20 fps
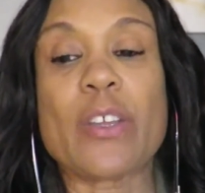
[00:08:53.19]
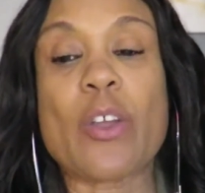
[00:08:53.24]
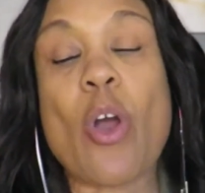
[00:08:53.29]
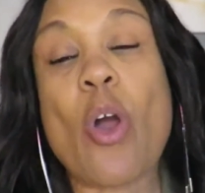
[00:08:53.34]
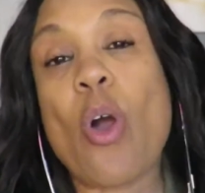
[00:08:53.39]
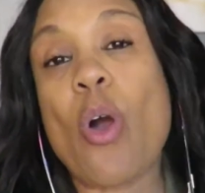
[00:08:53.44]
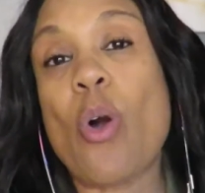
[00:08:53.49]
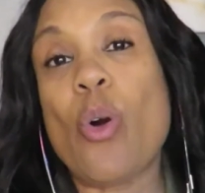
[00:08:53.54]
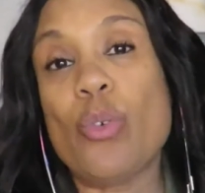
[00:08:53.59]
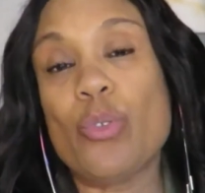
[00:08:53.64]

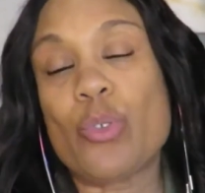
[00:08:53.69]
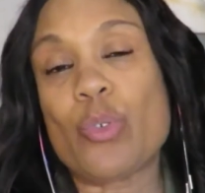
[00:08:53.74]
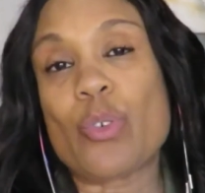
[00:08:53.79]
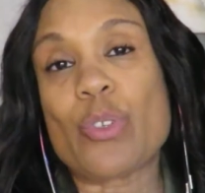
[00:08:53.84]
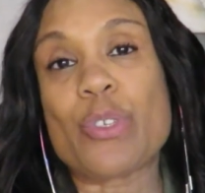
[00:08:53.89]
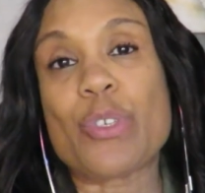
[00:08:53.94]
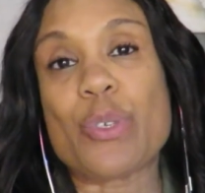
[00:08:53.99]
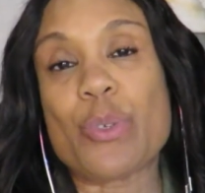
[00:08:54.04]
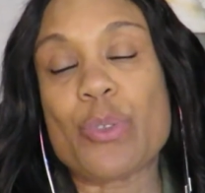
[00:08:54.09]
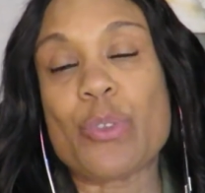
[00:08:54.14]
hold
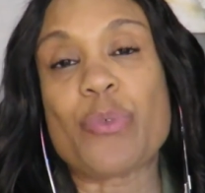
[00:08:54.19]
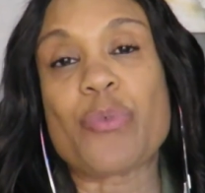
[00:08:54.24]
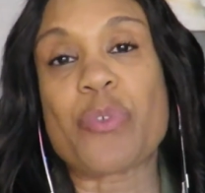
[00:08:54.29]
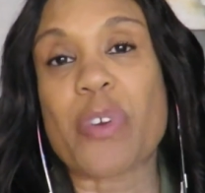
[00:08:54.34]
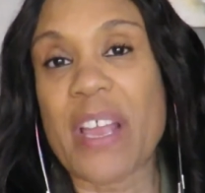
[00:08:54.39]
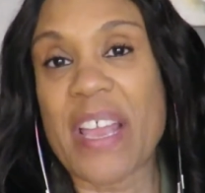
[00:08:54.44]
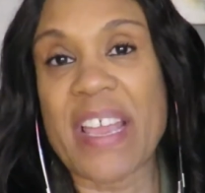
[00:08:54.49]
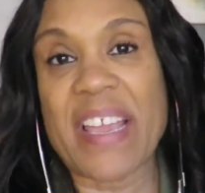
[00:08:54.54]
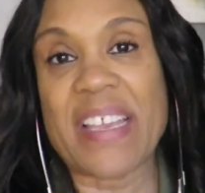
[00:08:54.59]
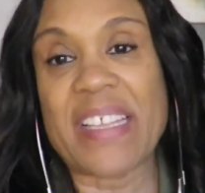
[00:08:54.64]
on to the
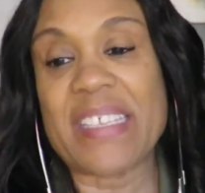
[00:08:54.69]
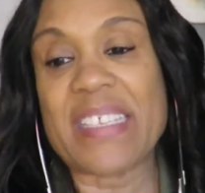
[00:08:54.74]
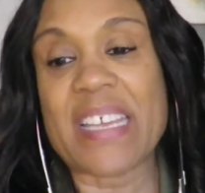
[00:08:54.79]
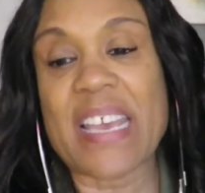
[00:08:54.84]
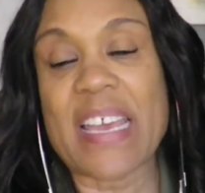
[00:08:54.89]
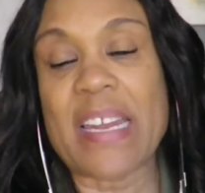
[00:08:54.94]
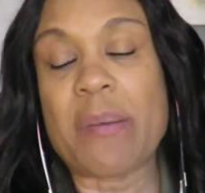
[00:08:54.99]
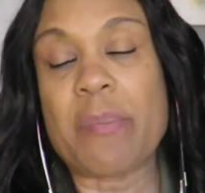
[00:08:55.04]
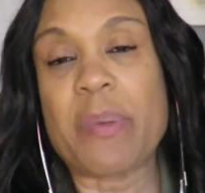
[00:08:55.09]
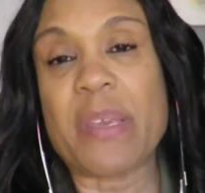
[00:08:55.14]
reins
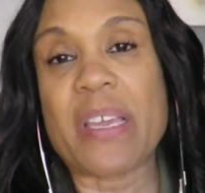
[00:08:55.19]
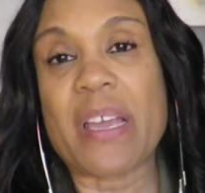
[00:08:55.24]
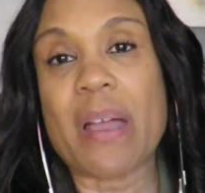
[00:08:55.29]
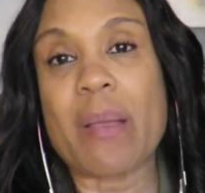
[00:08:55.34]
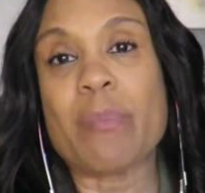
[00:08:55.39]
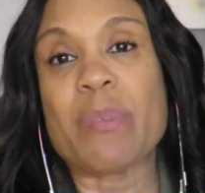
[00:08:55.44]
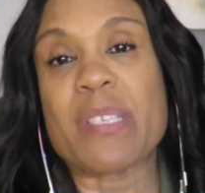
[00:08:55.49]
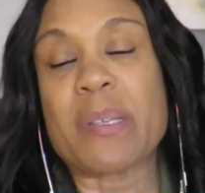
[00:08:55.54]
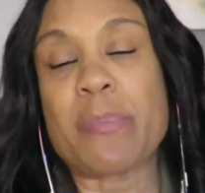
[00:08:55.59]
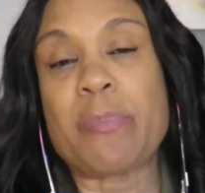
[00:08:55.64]
and it
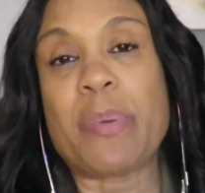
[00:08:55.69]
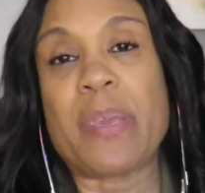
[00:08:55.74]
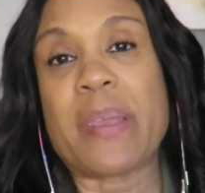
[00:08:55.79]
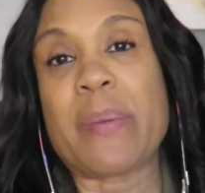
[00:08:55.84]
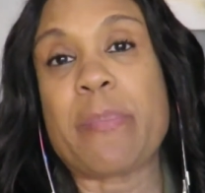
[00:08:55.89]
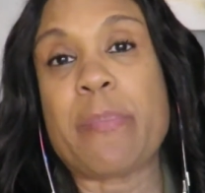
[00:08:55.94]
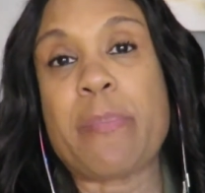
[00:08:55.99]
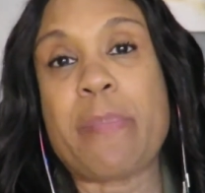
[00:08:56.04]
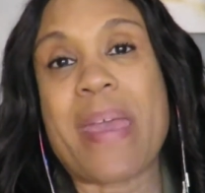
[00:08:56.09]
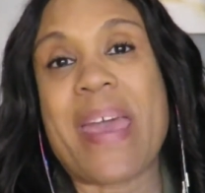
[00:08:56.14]
becomes a
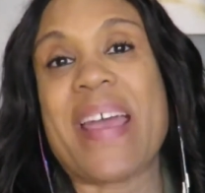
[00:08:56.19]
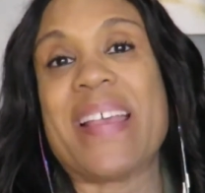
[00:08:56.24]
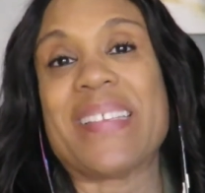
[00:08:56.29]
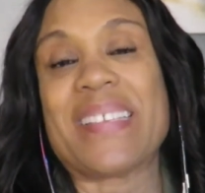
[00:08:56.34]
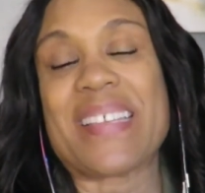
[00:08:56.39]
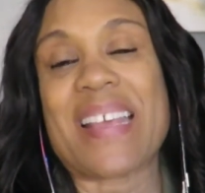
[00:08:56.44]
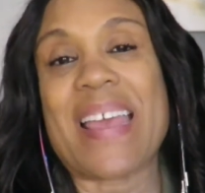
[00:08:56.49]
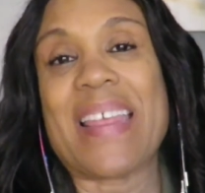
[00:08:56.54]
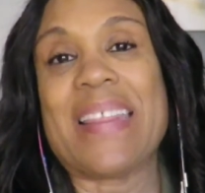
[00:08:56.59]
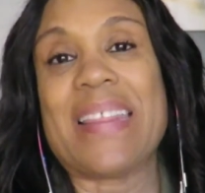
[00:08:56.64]
big
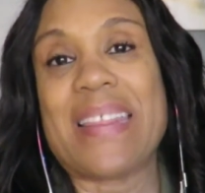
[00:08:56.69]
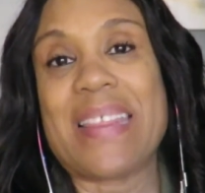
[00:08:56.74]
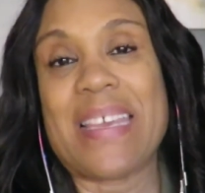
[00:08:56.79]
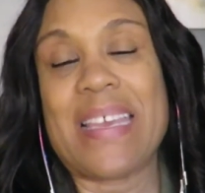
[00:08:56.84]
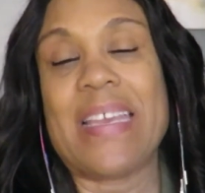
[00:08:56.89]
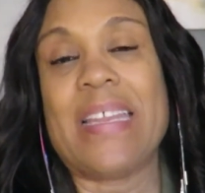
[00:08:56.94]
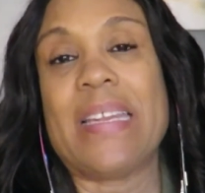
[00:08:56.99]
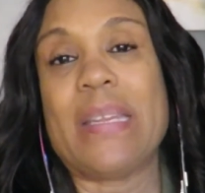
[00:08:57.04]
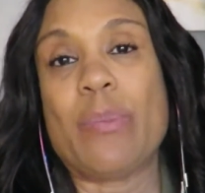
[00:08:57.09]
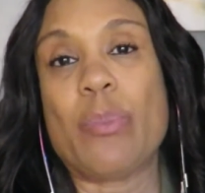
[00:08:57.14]
mess and
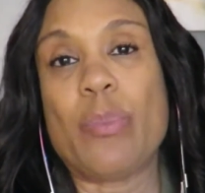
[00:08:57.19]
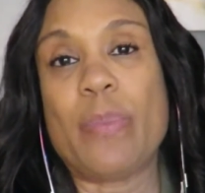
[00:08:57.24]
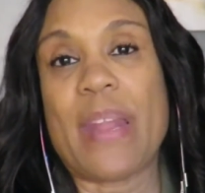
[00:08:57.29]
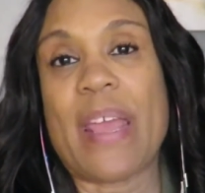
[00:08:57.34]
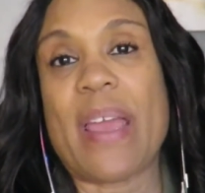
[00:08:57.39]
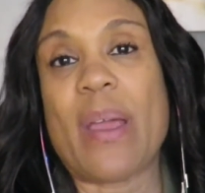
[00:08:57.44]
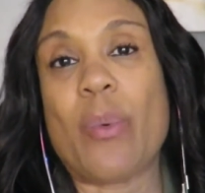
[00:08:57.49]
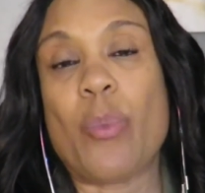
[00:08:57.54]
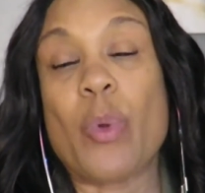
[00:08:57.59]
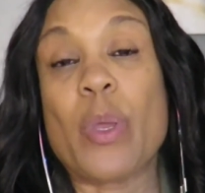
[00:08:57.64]
then
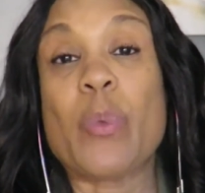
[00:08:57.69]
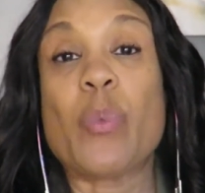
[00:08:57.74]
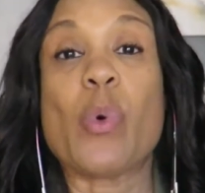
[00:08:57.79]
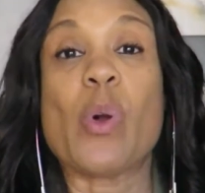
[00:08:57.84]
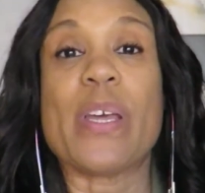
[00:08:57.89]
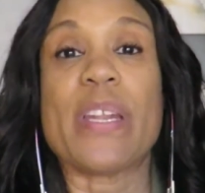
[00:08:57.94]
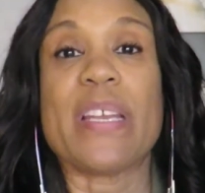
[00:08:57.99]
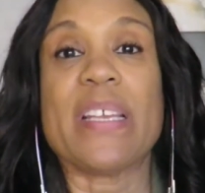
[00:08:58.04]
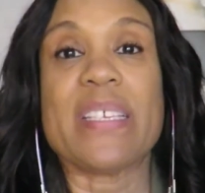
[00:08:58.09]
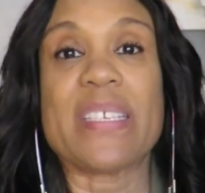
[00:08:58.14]
we
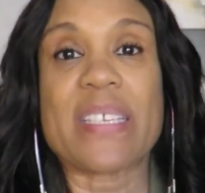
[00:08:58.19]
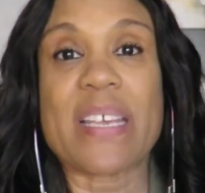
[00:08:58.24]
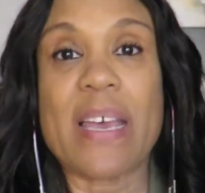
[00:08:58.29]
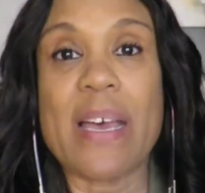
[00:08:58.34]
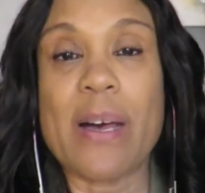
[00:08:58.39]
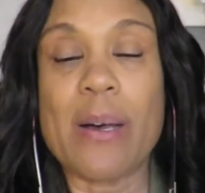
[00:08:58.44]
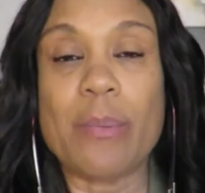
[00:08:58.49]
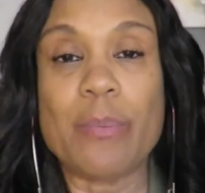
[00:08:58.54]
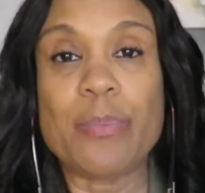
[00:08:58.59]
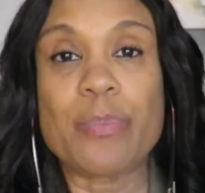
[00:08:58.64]
want his
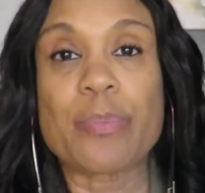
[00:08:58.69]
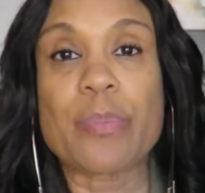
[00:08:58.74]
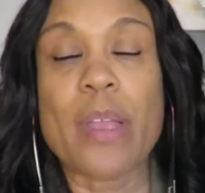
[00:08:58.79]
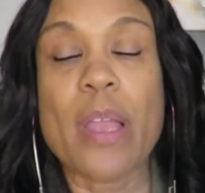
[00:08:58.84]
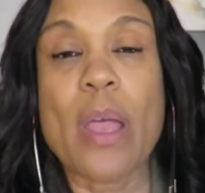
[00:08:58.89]
help